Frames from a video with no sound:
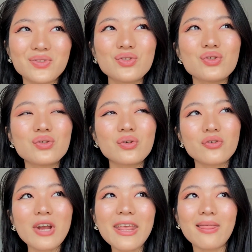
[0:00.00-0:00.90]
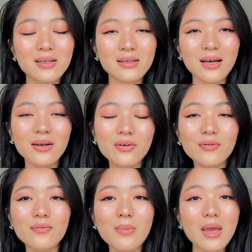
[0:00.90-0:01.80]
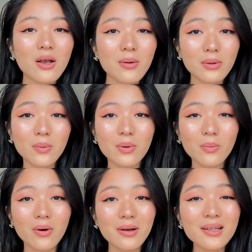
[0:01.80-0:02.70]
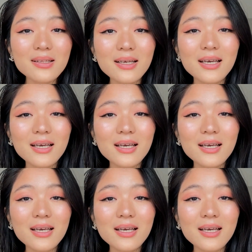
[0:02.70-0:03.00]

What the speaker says: to create the kind of makeup that we want.